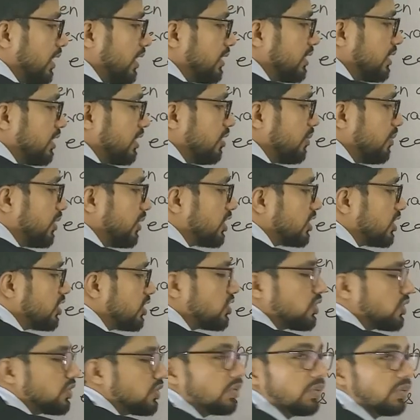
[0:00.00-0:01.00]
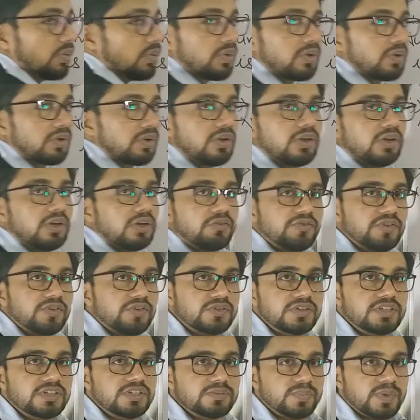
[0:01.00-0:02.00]
here the numerator is 2.
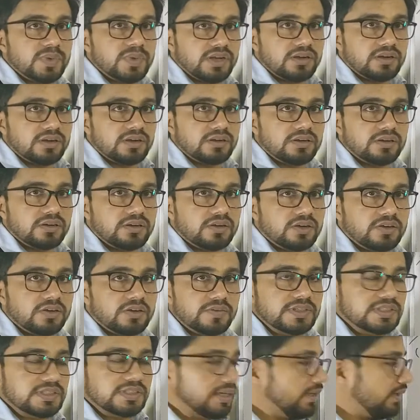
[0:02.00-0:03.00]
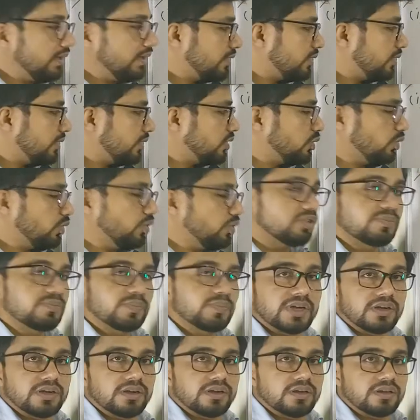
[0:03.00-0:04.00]
Which one is bigger? Obviously 2
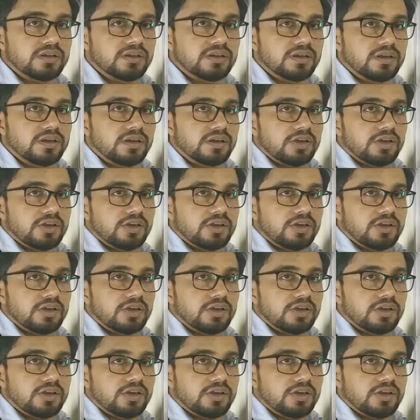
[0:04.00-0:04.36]
is bigger.